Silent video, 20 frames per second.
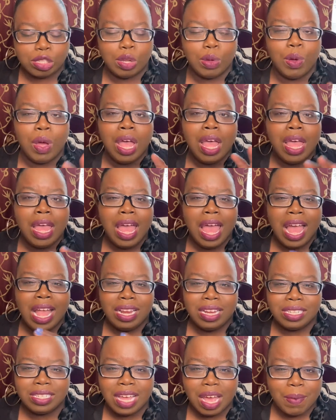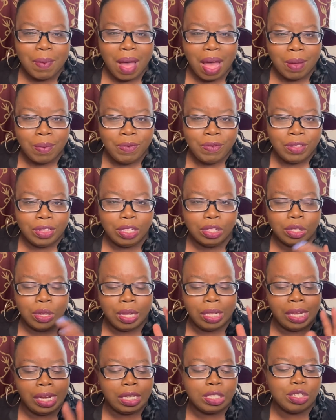So anytime I'm feeling low, I
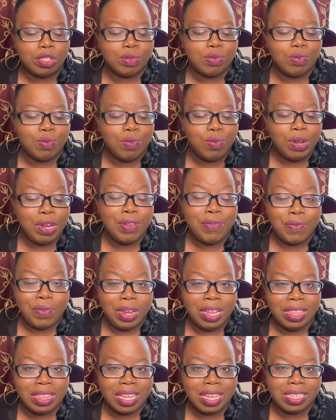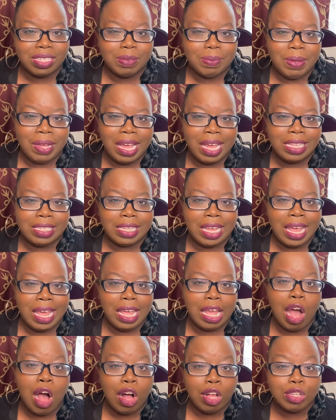like to reread this because
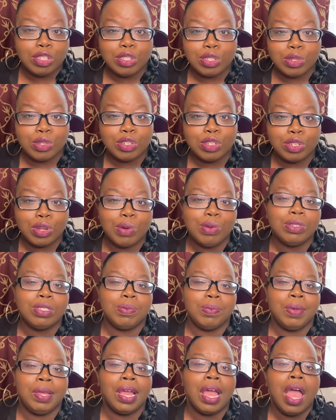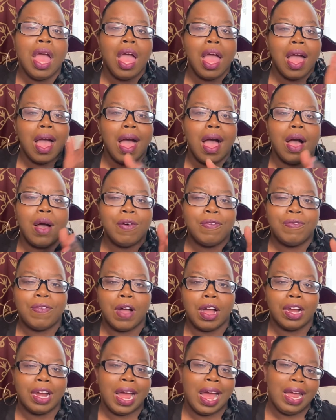it also shows me how
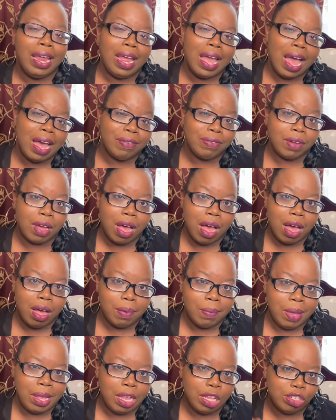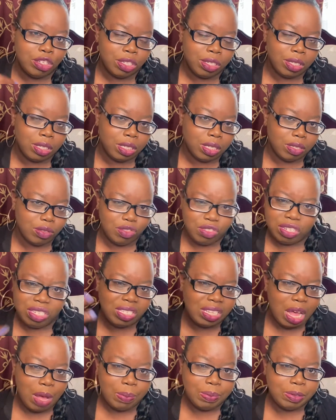far I have come, and it just
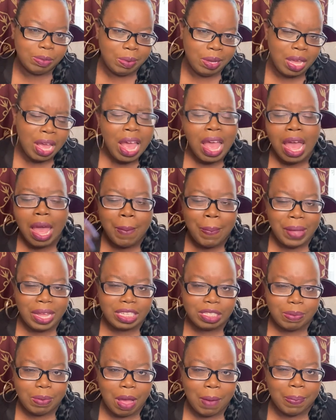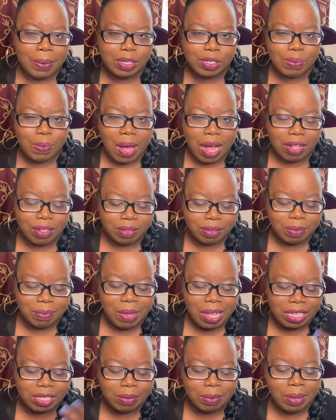helps me. It picks me up as well. It
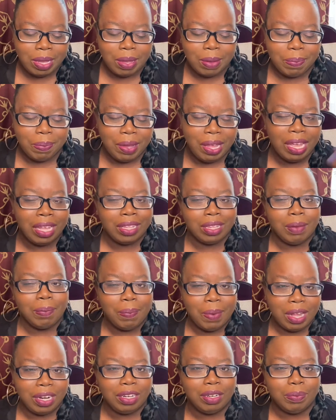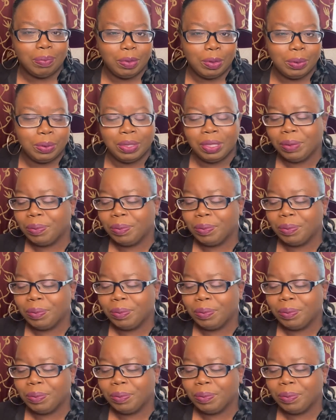makes me be in a better mood.